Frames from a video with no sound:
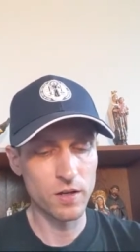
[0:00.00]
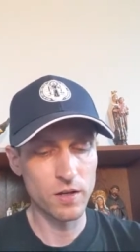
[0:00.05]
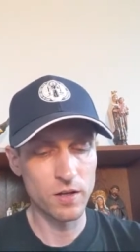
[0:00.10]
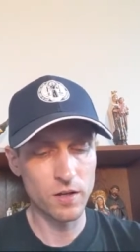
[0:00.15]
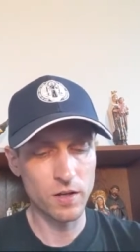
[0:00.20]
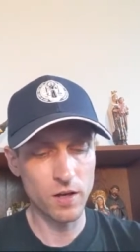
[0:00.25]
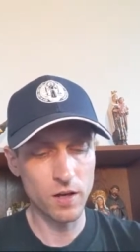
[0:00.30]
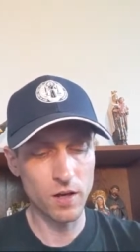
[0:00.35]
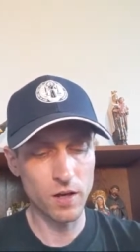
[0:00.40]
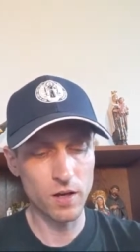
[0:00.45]

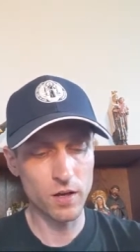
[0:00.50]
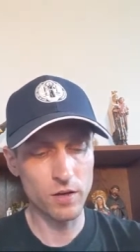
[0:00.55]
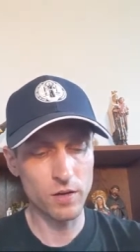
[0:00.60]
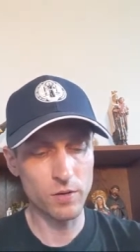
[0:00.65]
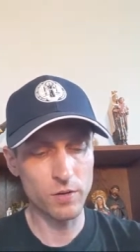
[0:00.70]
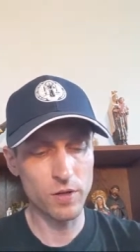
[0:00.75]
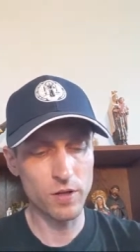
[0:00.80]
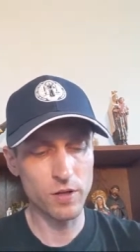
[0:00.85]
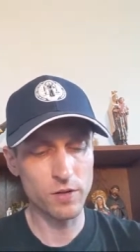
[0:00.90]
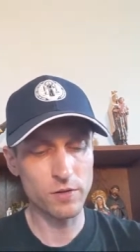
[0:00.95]
uh,
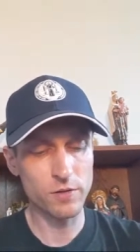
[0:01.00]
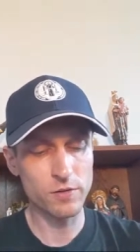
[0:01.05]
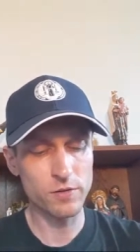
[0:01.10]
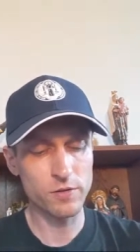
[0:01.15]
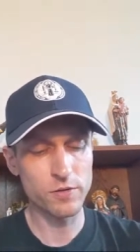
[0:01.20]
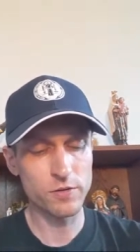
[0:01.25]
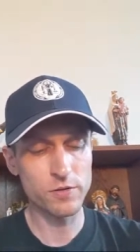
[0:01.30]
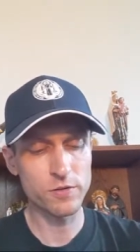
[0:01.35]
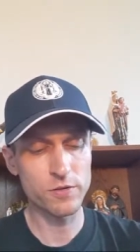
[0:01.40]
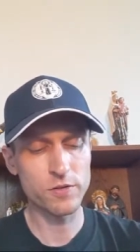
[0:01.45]
okay, this
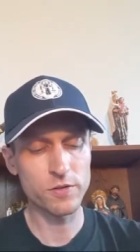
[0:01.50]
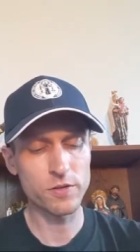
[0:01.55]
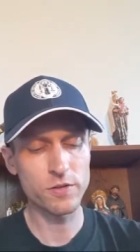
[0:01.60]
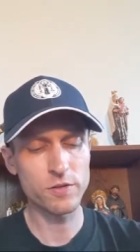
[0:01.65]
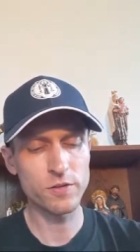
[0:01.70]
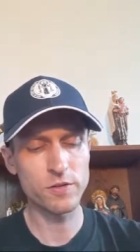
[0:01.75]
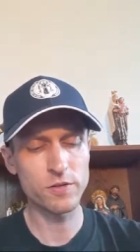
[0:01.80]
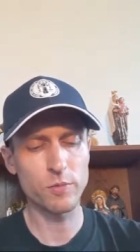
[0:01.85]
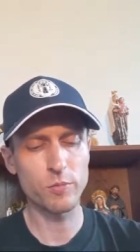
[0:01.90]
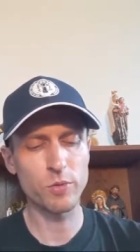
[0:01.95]
is this
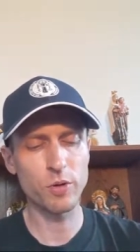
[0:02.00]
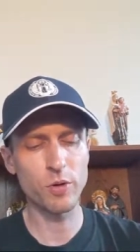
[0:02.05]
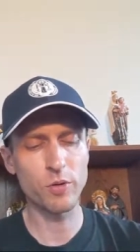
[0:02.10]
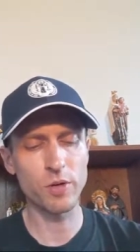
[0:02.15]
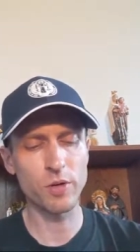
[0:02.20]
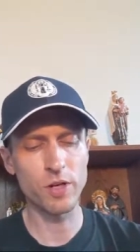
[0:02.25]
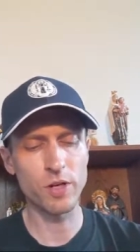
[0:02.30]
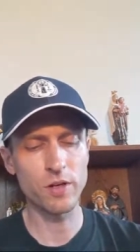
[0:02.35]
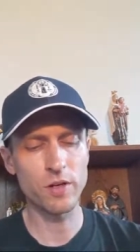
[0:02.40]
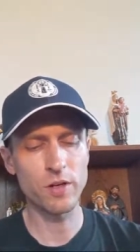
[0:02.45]
is a
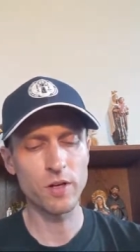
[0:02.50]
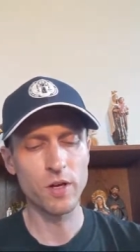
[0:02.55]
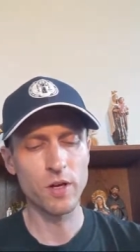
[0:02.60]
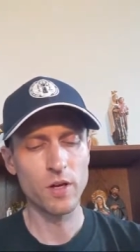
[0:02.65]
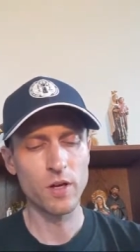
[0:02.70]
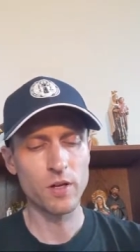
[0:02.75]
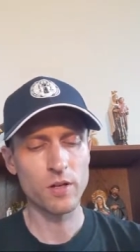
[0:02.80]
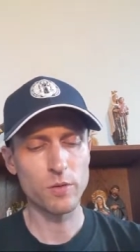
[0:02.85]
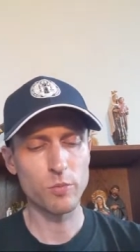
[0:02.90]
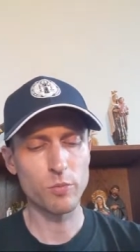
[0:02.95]
building,
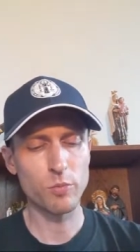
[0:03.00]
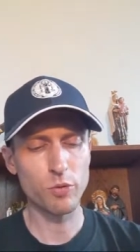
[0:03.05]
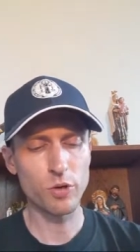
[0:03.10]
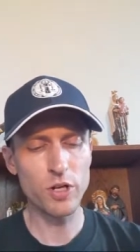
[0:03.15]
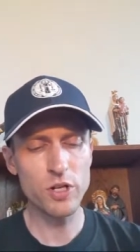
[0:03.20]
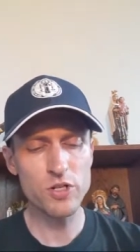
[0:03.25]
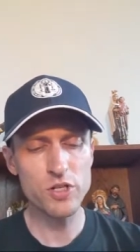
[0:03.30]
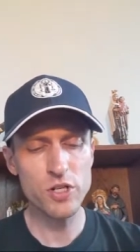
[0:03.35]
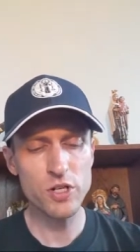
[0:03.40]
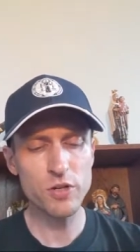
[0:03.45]
the
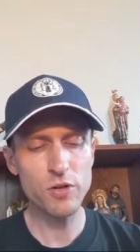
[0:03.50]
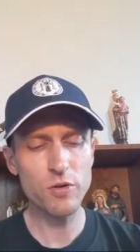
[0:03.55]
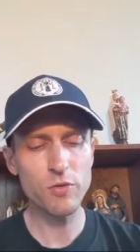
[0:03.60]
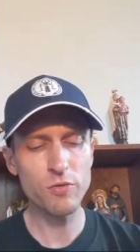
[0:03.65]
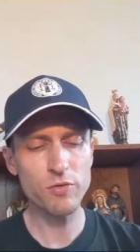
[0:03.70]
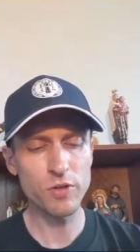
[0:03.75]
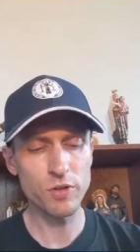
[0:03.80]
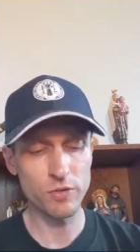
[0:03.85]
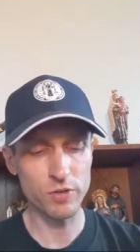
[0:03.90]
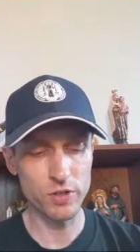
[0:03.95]
Bridge Eco
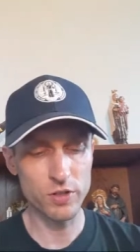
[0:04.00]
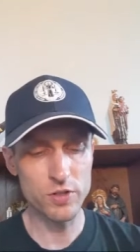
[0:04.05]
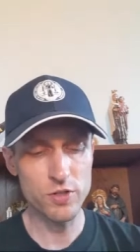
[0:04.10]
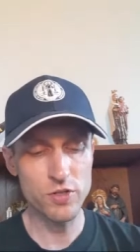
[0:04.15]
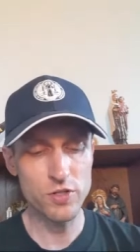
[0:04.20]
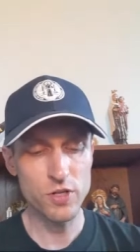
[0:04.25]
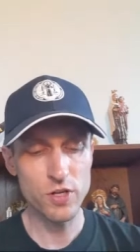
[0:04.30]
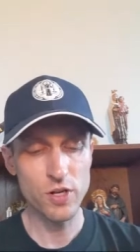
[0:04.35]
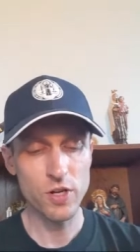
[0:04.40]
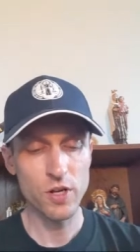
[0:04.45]

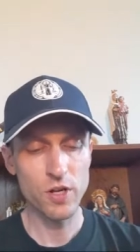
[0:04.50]
Village,